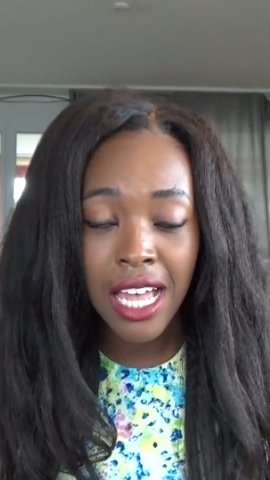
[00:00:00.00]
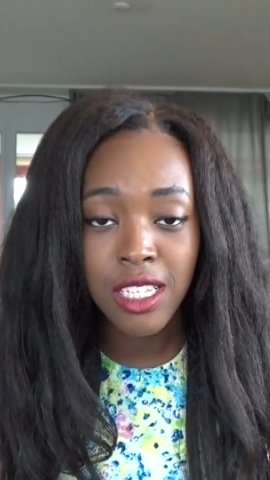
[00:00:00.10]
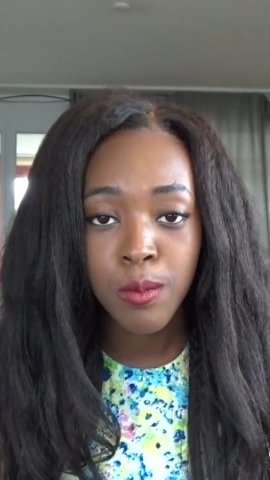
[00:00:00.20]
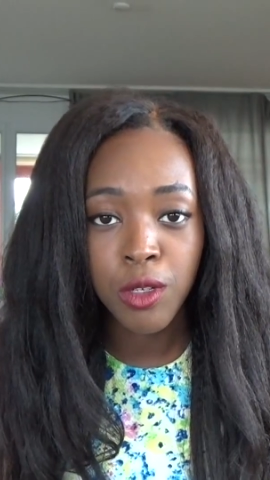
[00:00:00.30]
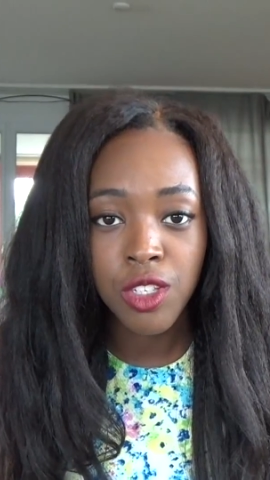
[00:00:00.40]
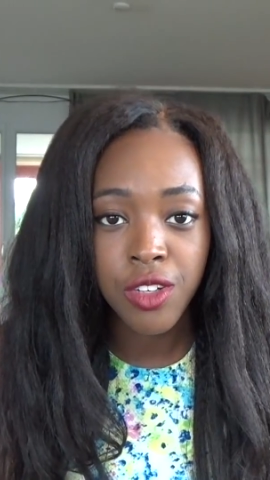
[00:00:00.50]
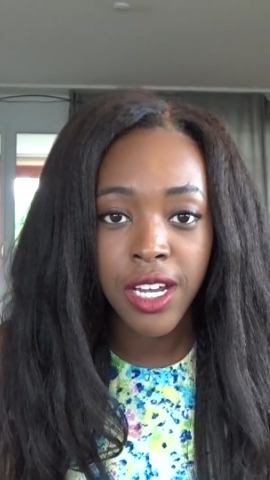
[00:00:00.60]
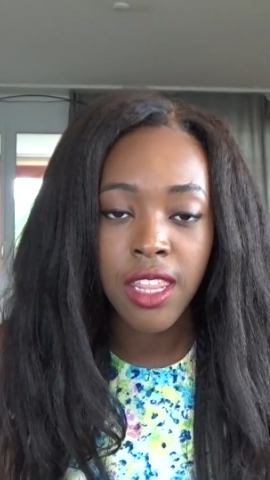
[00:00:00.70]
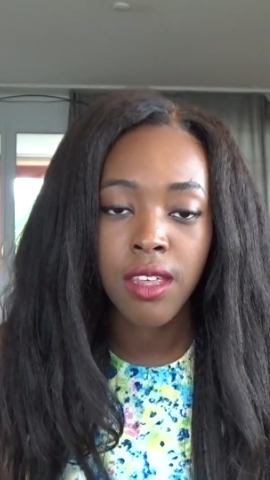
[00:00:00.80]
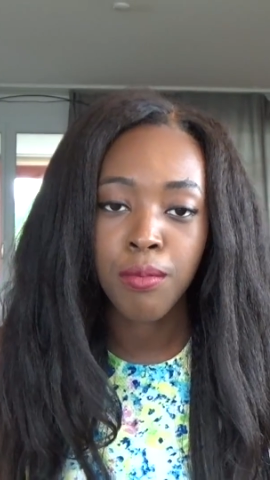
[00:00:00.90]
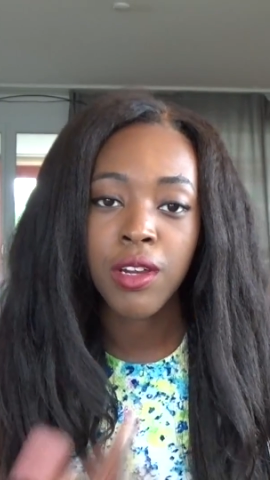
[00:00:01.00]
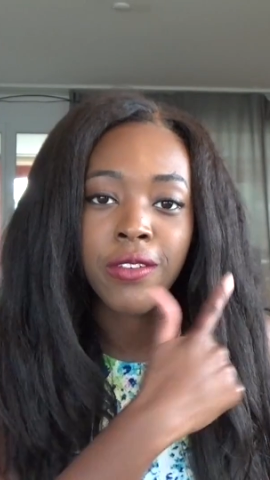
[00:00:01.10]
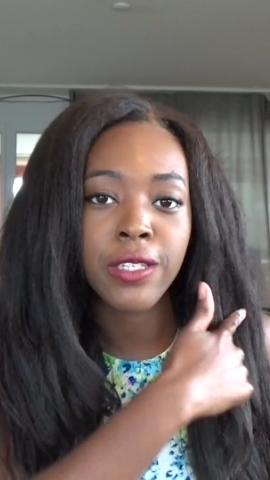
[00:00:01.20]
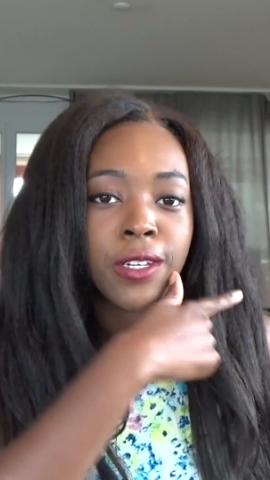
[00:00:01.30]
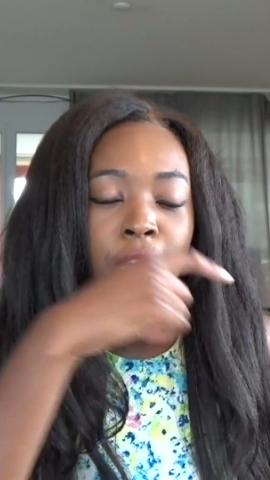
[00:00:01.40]
and sponsoring the
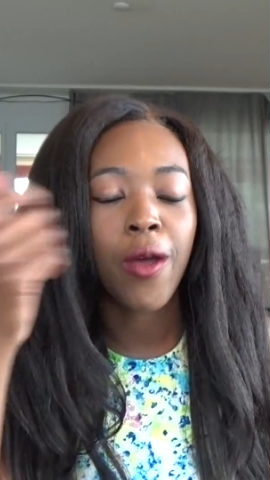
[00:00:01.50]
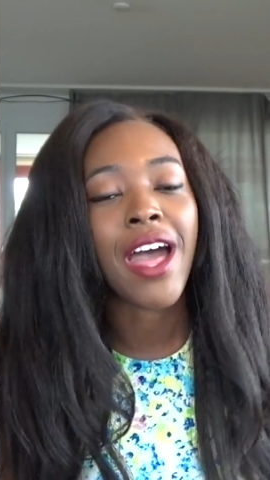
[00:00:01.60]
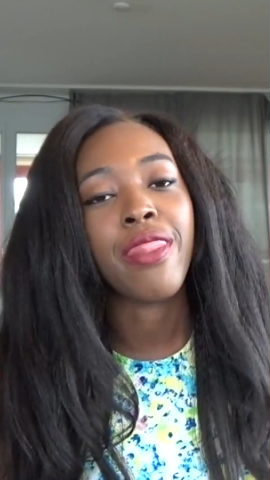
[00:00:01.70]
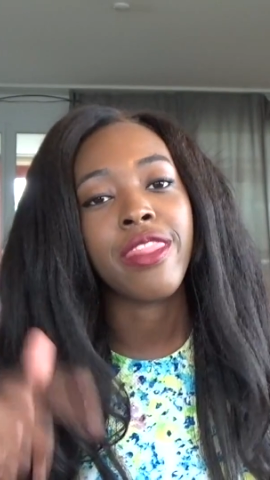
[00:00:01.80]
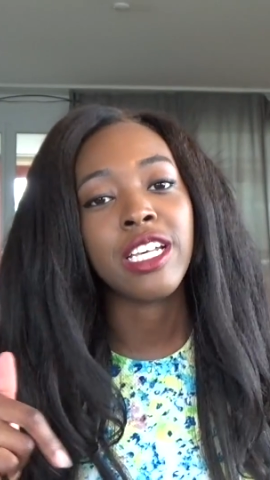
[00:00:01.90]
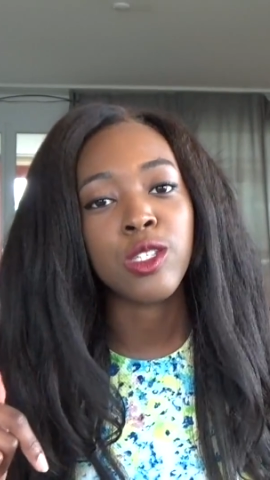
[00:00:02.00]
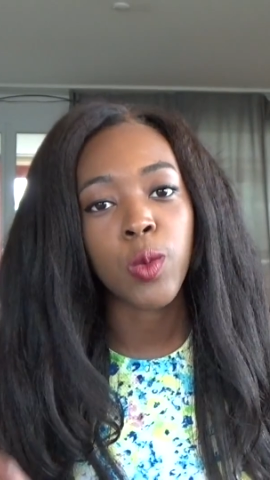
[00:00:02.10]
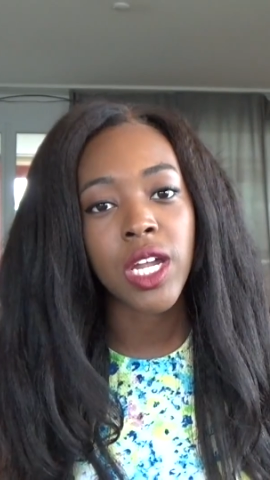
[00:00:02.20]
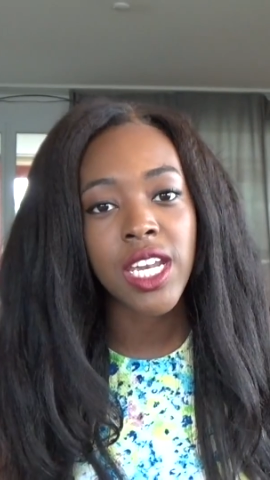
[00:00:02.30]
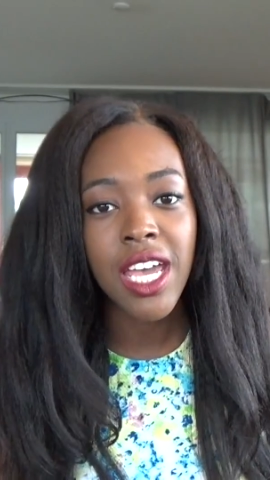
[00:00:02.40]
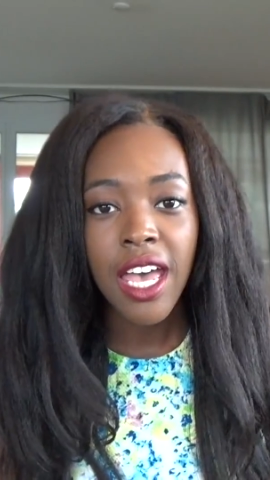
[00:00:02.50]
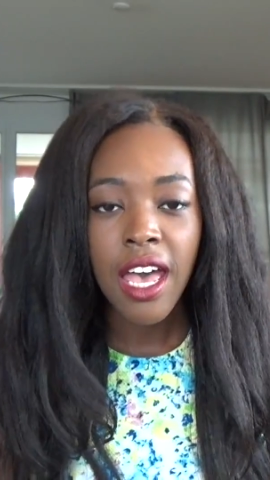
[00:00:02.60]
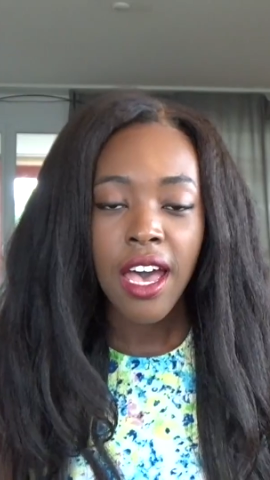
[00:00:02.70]
previous video and this one,